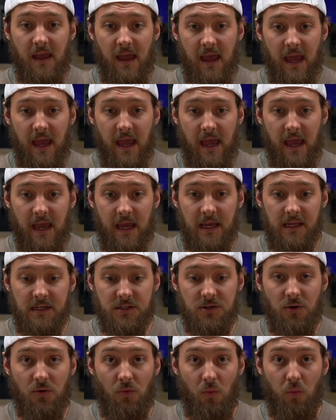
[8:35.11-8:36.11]

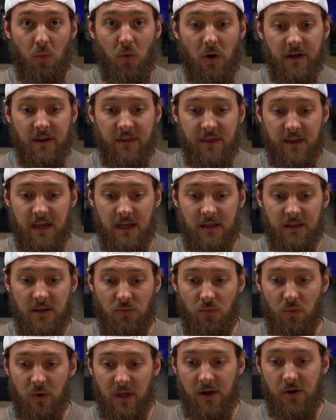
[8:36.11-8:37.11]
And one thing
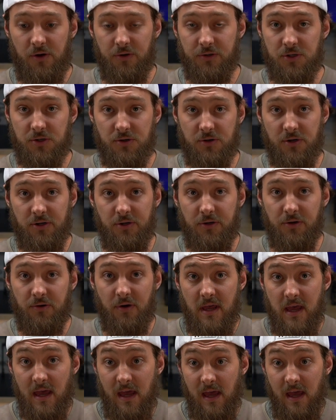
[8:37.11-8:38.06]
that we hold true